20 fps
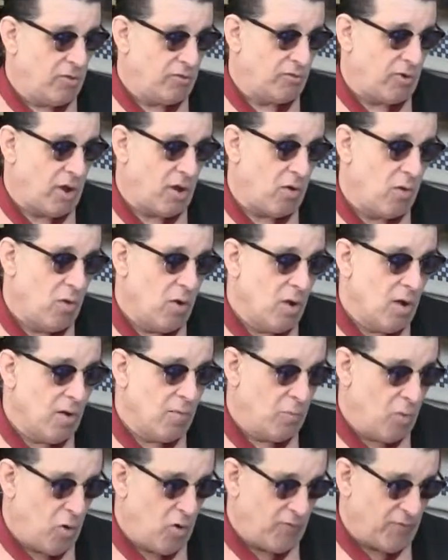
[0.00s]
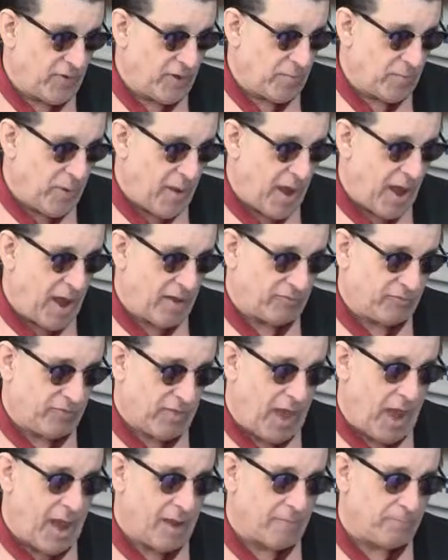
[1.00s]
So, moving past
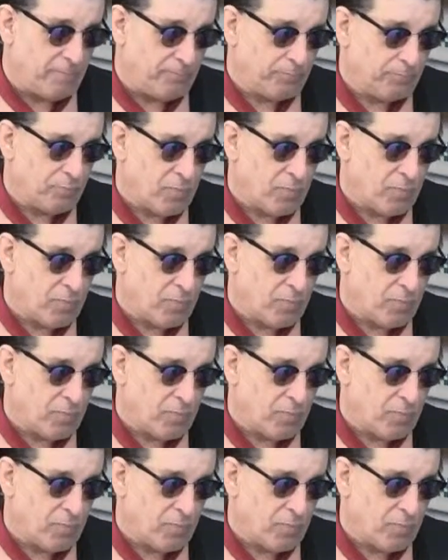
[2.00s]
that,